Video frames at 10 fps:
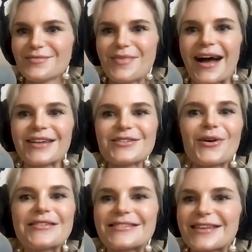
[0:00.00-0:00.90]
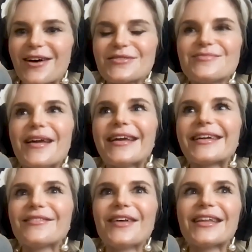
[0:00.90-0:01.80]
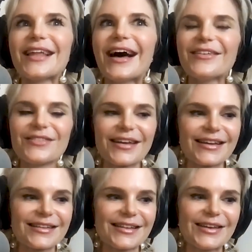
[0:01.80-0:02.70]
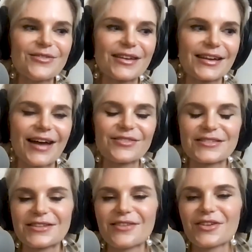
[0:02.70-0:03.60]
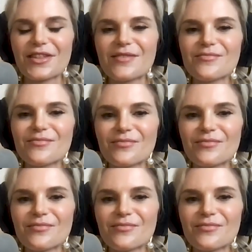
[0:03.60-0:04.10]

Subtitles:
bad choices I was making in my life, like he wouldn't have to suffer them.